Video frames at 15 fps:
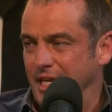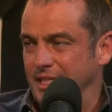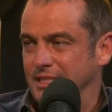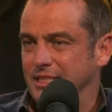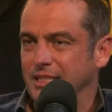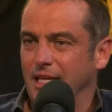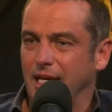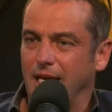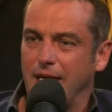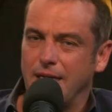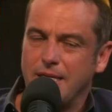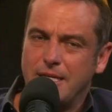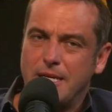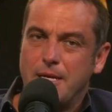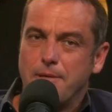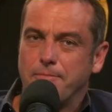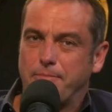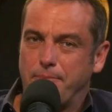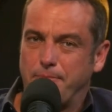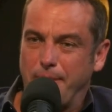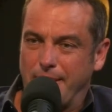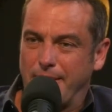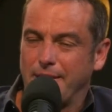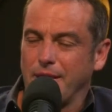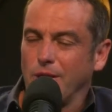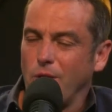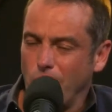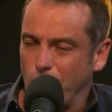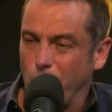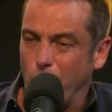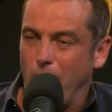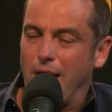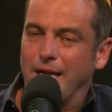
Yes. But the local wines.